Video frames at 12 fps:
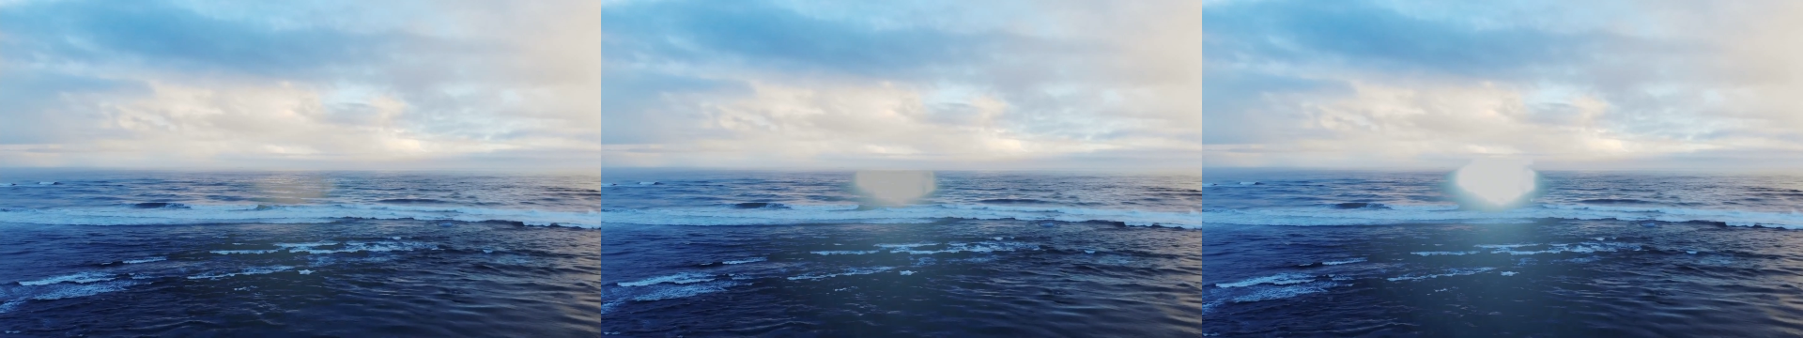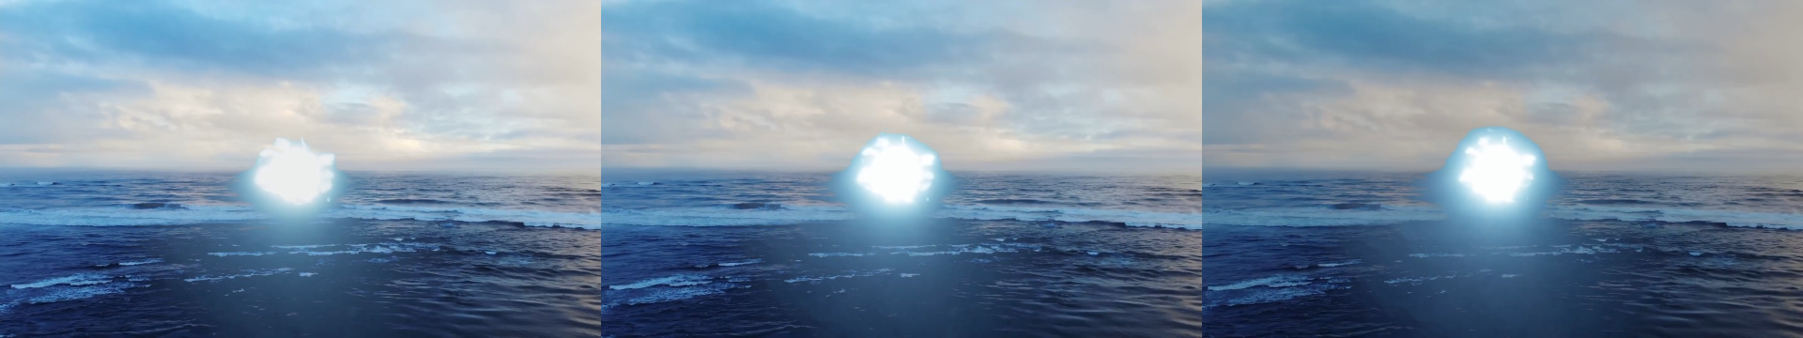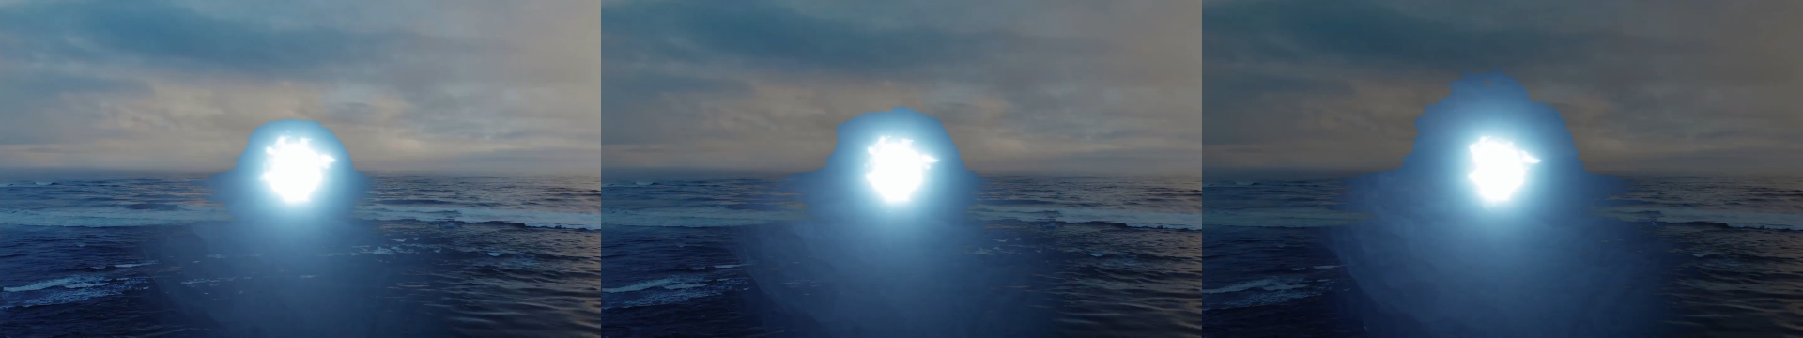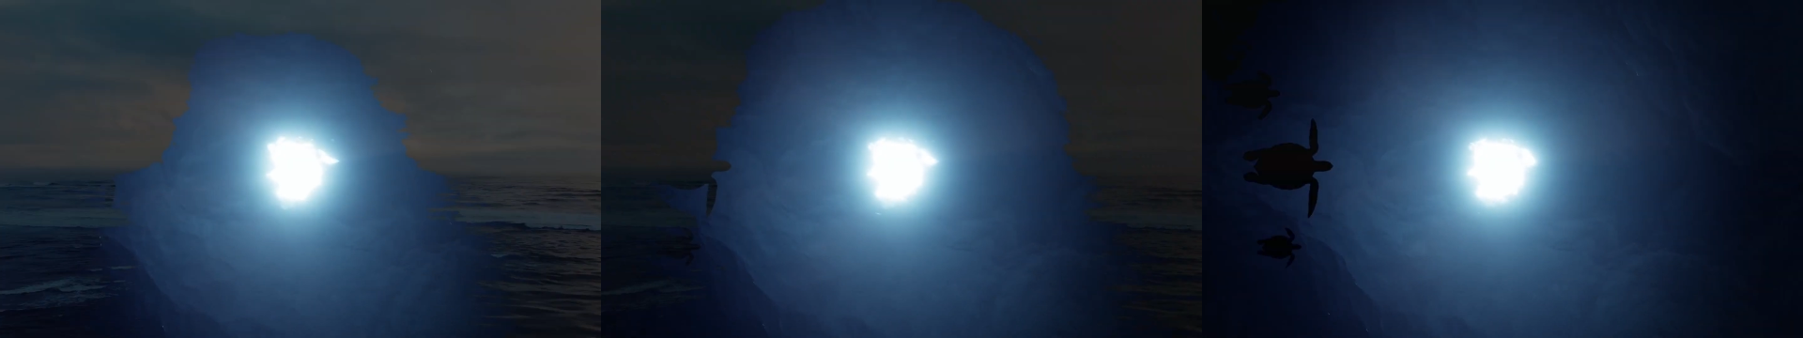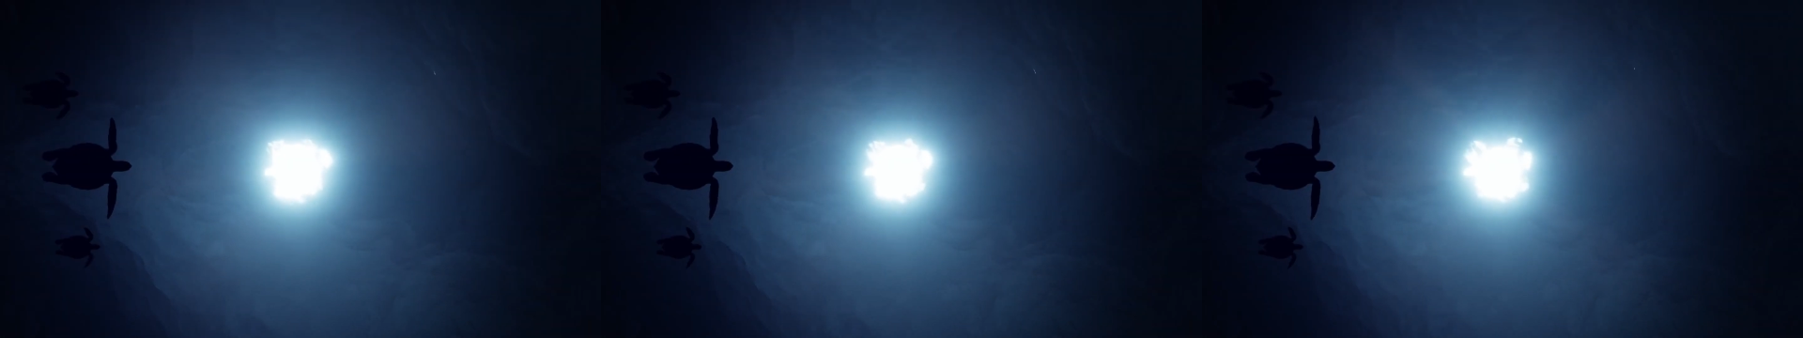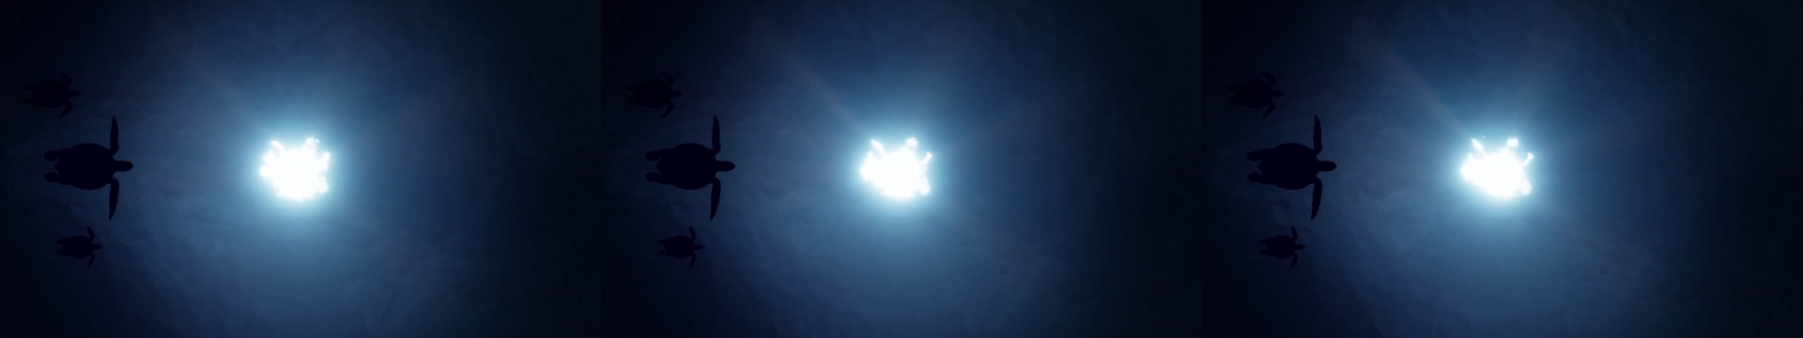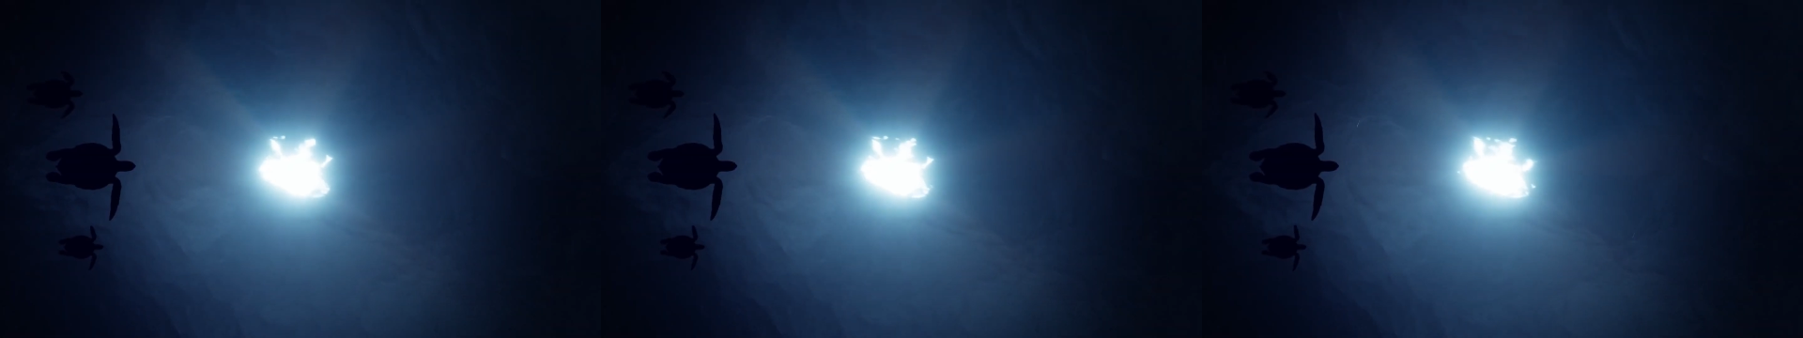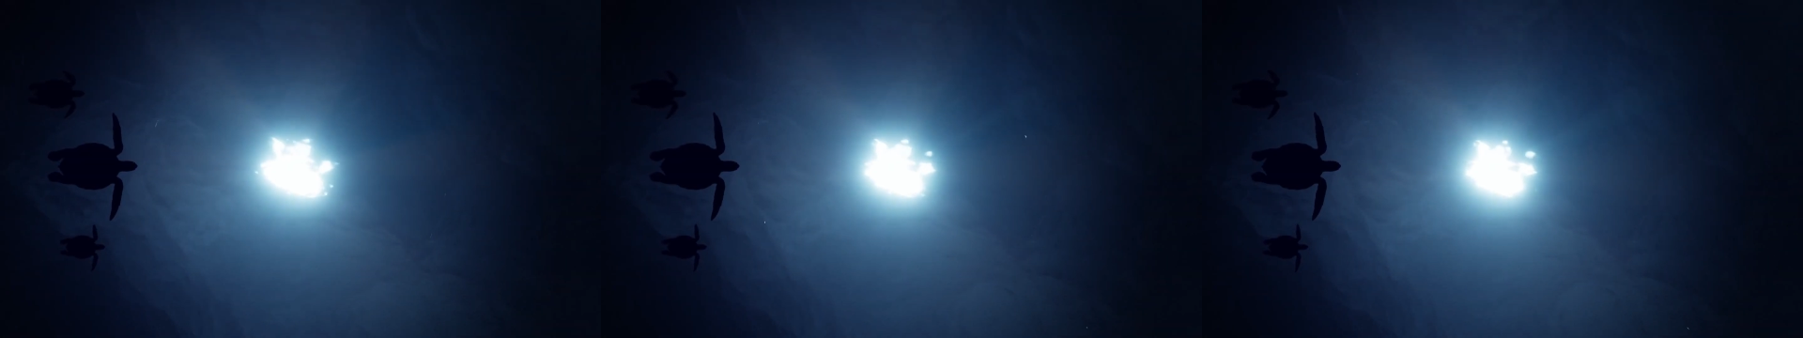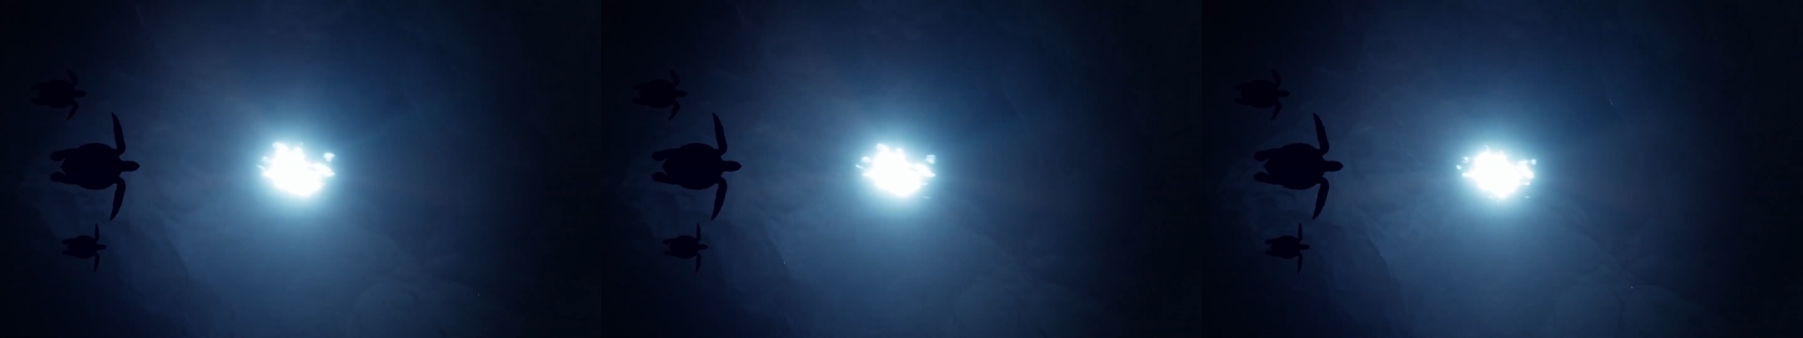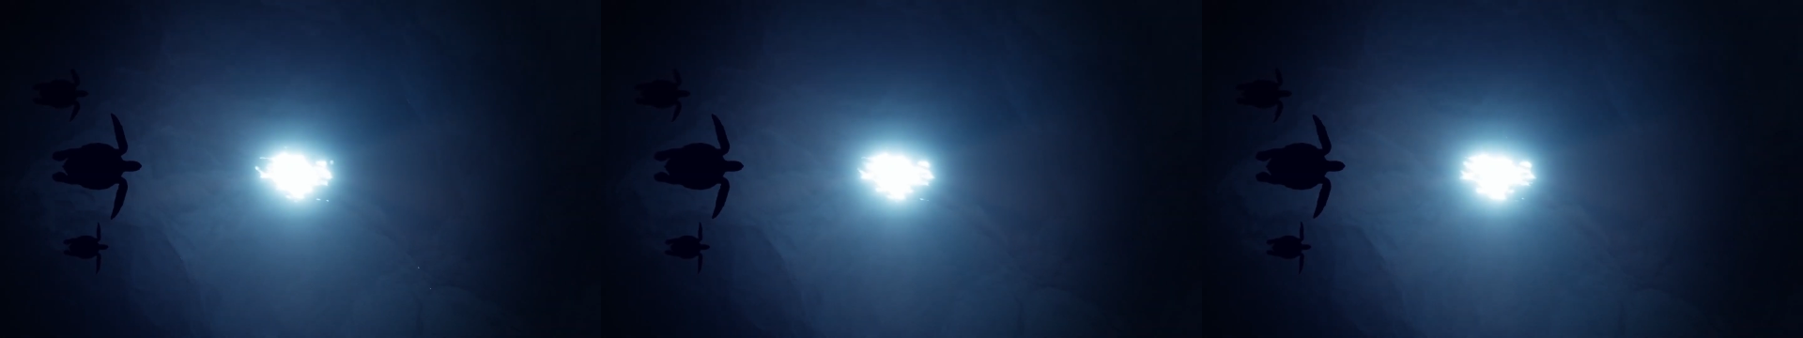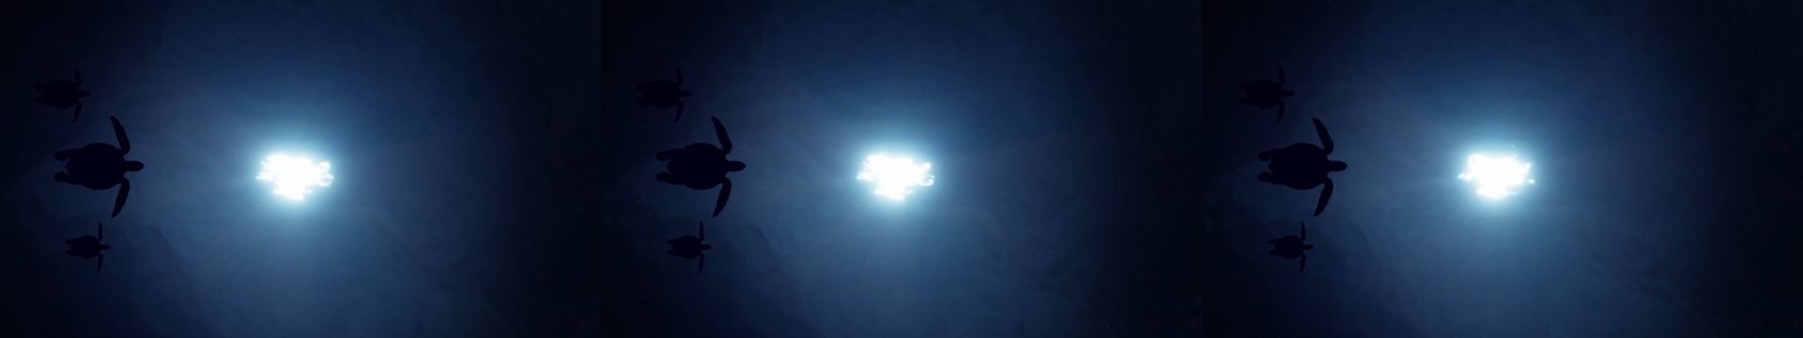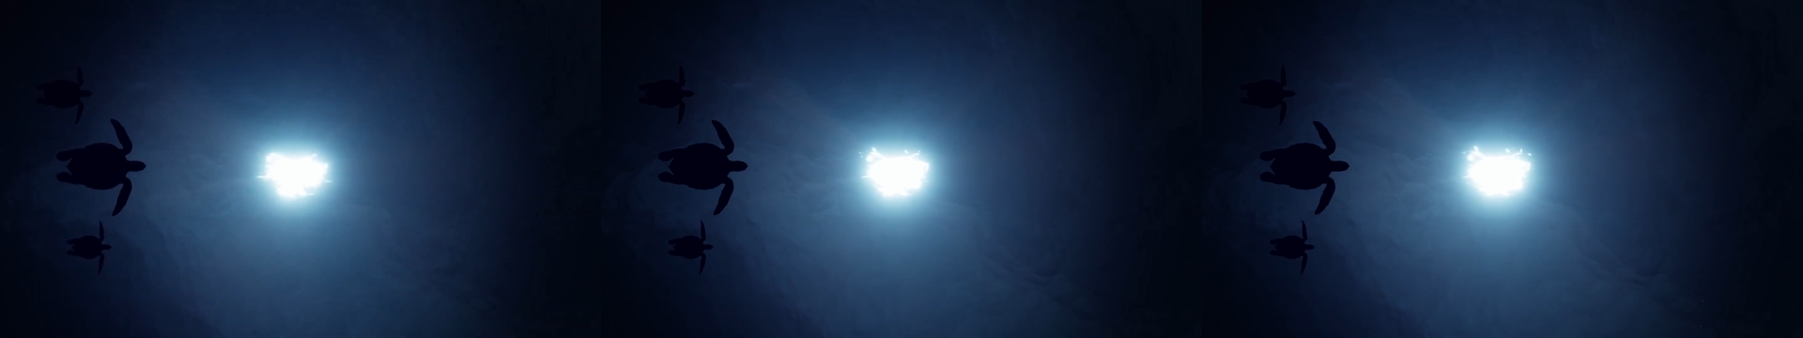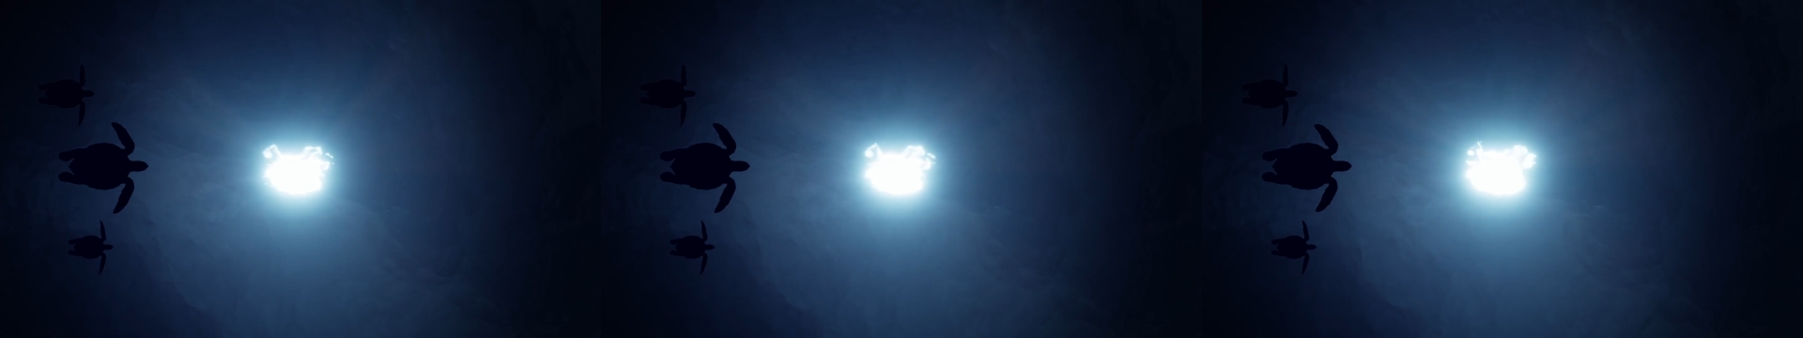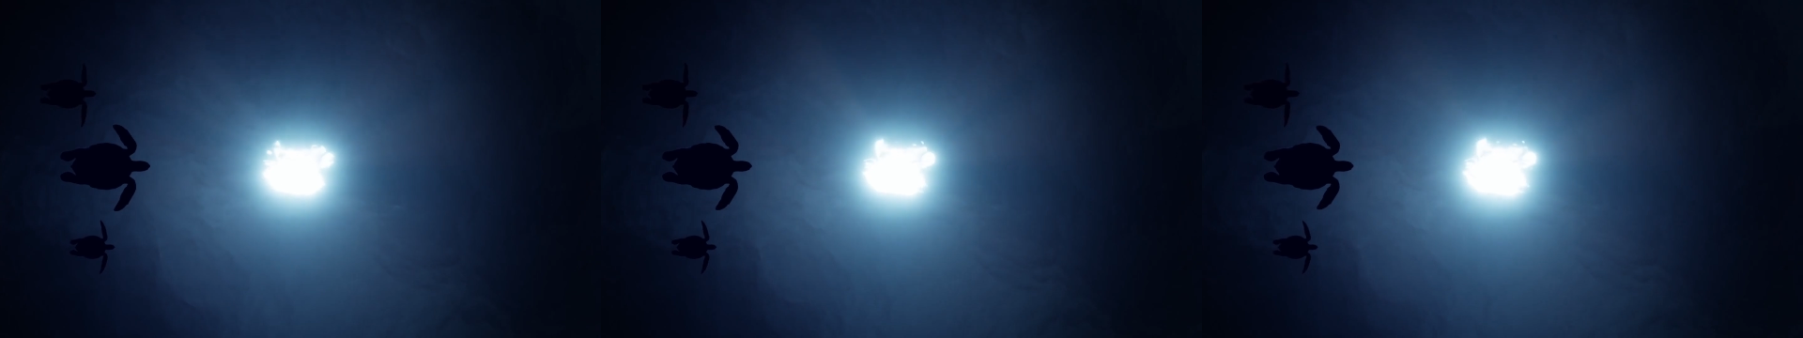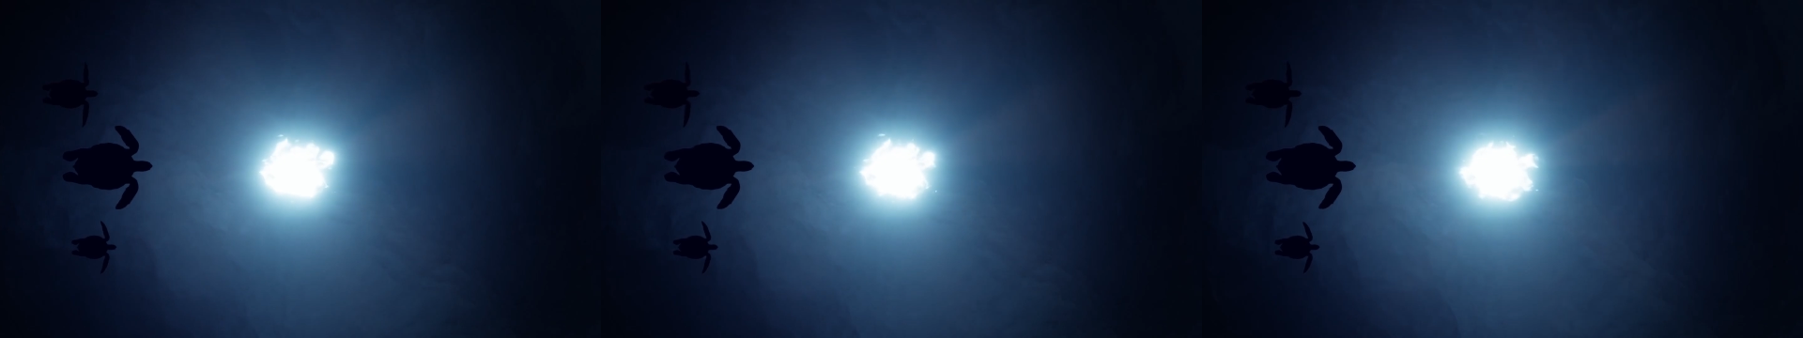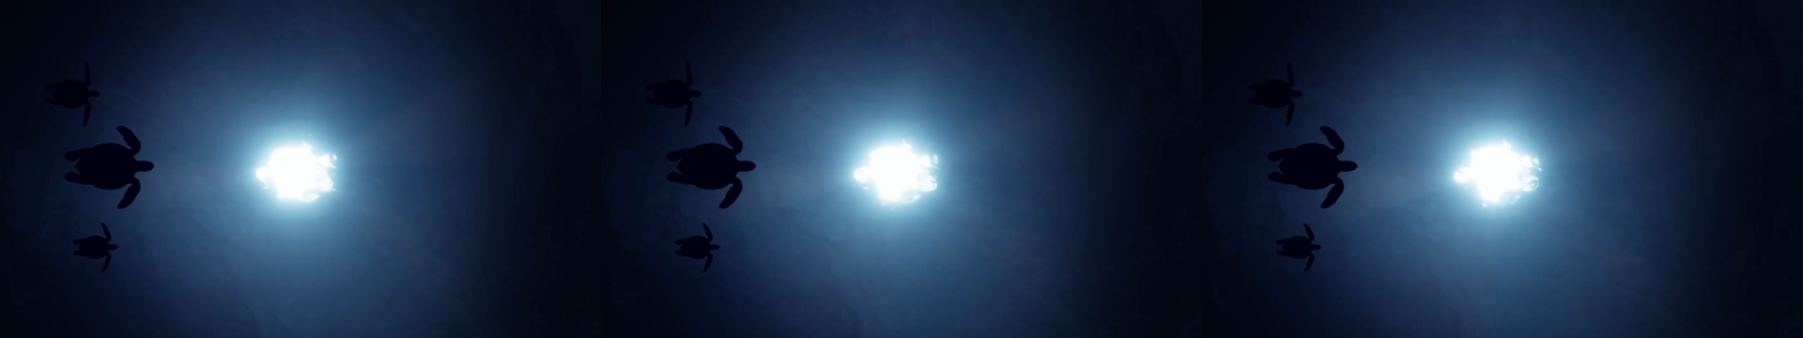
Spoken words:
No face is visible, so there are no lips to read.